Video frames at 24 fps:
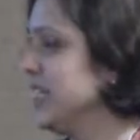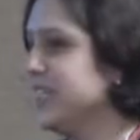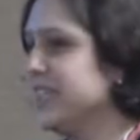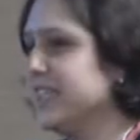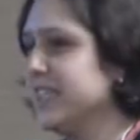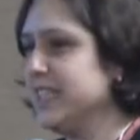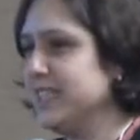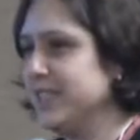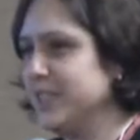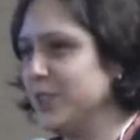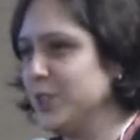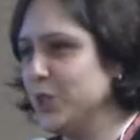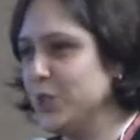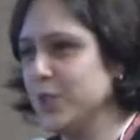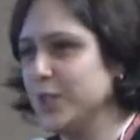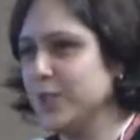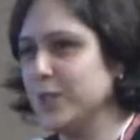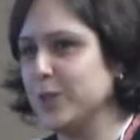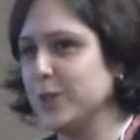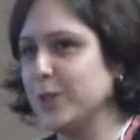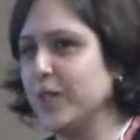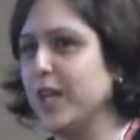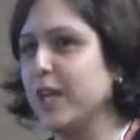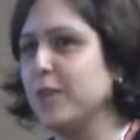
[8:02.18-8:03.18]
these
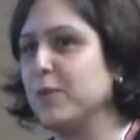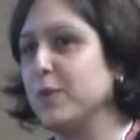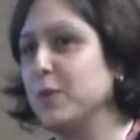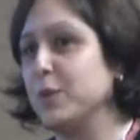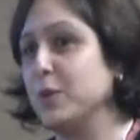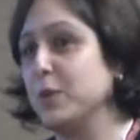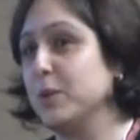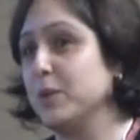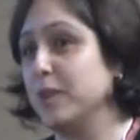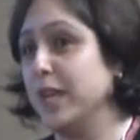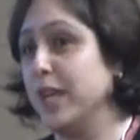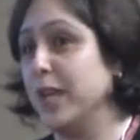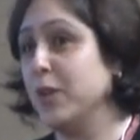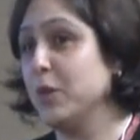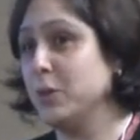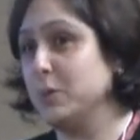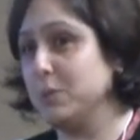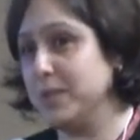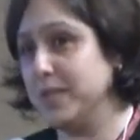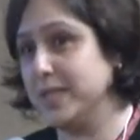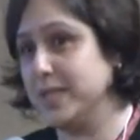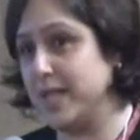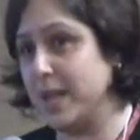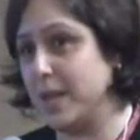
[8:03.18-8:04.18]
regions so that they
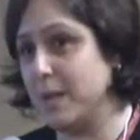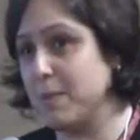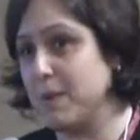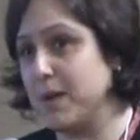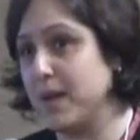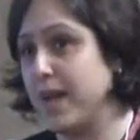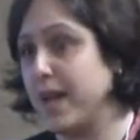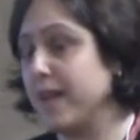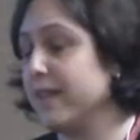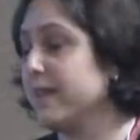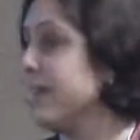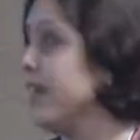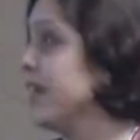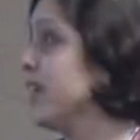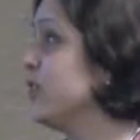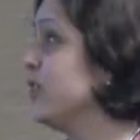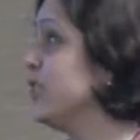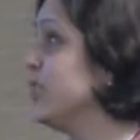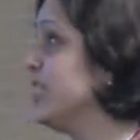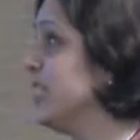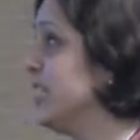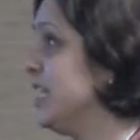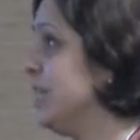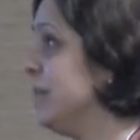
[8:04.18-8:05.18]
could be stable and they
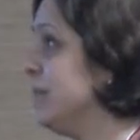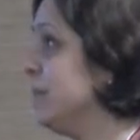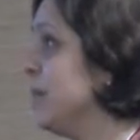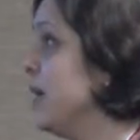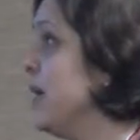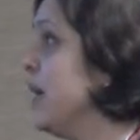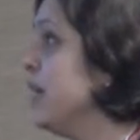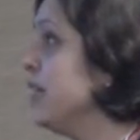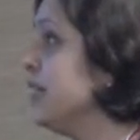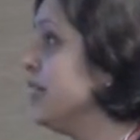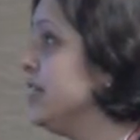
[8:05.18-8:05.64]
could keep